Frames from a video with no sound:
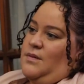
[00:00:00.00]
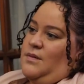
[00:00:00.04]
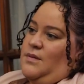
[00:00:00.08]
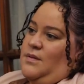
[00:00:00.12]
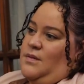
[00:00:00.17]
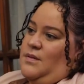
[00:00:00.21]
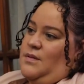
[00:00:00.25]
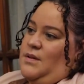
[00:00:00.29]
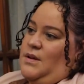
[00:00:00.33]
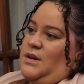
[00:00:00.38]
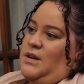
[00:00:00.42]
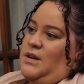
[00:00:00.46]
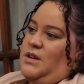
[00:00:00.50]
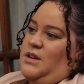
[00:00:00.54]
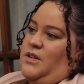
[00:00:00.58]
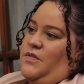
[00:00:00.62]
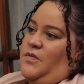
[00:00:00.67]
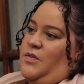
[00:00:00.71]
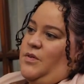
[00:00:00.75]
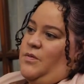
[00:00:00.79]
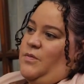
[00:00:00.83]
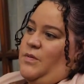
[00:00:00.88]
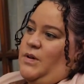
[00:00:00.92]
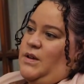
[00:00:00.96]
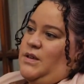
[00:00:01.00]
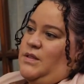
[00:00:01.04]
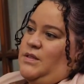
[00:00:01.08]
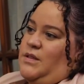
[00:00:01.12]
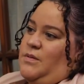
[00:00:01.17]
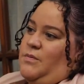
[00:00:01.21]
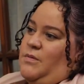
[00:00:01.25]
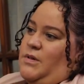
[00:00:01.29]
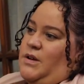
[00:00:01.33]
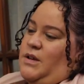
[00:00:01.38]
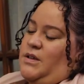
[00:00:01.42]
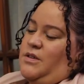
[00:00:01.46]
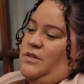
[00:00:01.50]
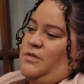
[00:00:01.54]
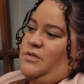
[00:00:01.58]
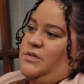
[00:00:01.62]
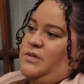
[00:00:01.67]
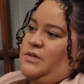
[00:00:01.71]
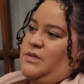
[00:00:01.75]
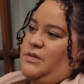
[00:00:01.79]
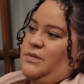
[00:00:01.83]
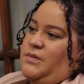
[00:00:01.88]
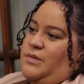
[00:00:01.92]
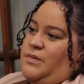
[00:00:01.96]
I had realized that I was
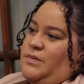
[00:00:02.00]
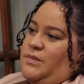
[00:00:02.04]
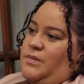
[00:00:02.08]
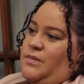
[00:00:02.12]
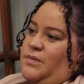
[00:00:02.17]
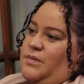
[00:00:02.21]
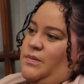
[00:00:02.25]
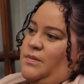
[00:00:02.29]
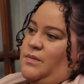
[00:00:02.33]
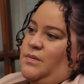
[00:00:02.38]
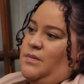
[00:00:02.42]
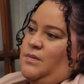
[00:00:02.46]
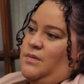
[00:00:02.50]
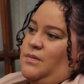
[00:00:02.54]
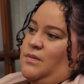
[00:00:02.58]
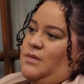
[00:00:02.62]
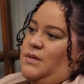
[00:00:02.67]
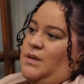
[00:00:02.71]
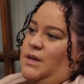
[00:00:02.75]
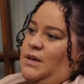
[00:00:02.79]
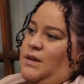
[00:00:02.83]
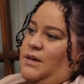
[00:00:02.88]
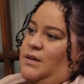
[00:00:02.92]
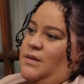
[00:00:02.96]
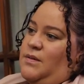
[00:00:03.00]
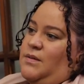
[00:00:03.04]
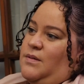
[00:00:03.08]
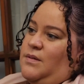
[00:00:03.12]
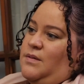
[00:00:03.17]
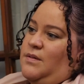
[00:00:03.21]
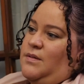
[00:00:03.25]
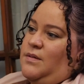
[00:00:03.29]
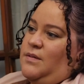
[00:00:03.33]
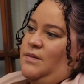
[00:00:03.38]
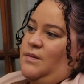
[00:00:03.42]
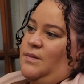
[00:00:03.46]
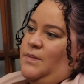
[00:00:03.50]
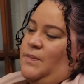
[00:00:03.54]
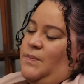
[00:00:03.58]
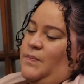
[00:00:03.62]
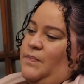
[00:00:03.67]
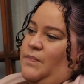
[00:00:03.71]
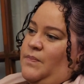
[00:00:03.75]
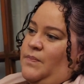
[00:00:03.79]
suffering from depression for a long time.